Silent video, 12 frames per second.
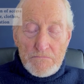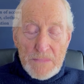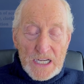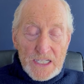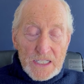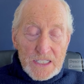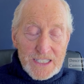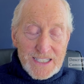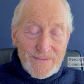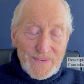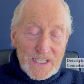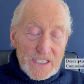million
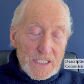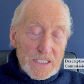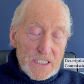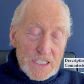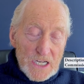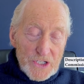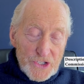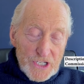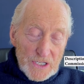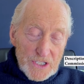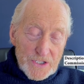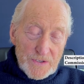civilians are
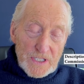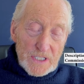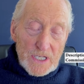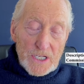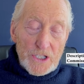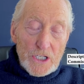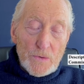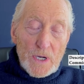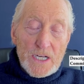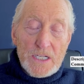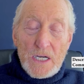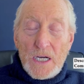sheltering in
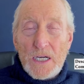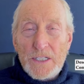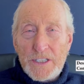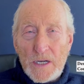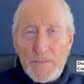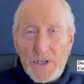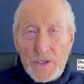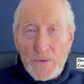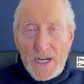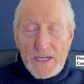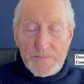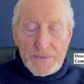
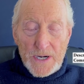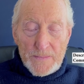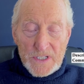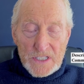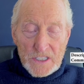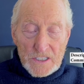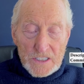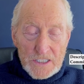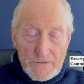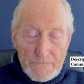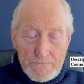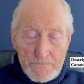UNRWA premises.
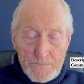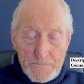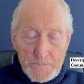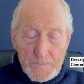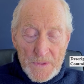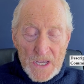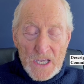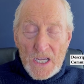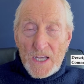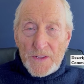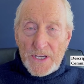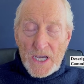
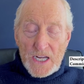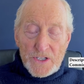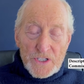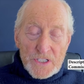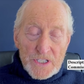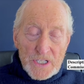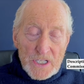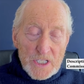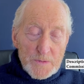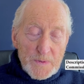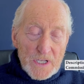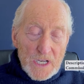The agency
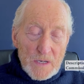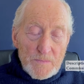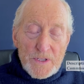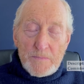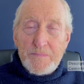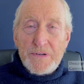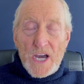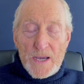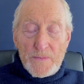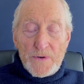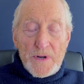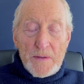has become the
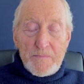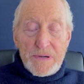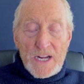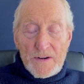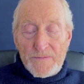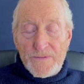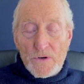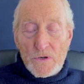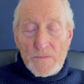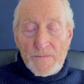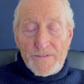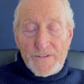primary
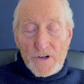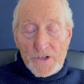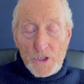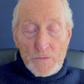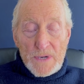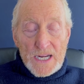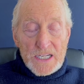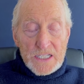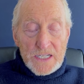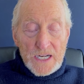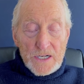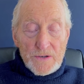platform for
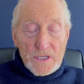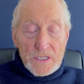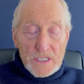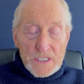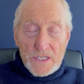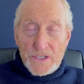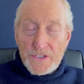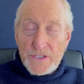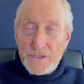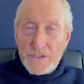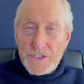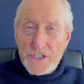humanitarian
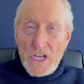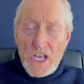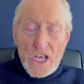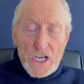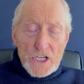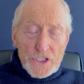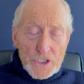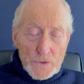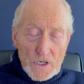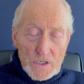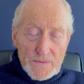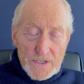assistance to
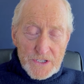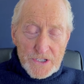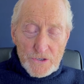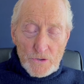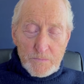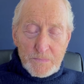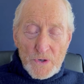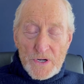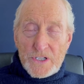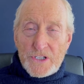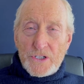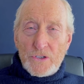over
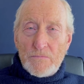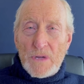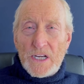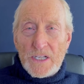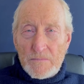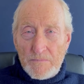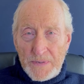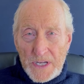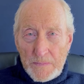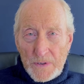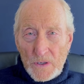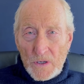2.2 million
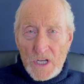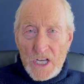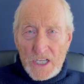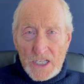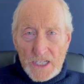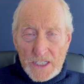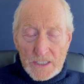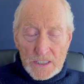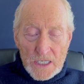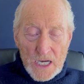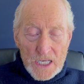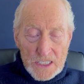people in
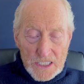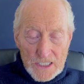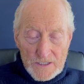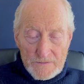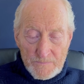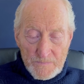Gaza,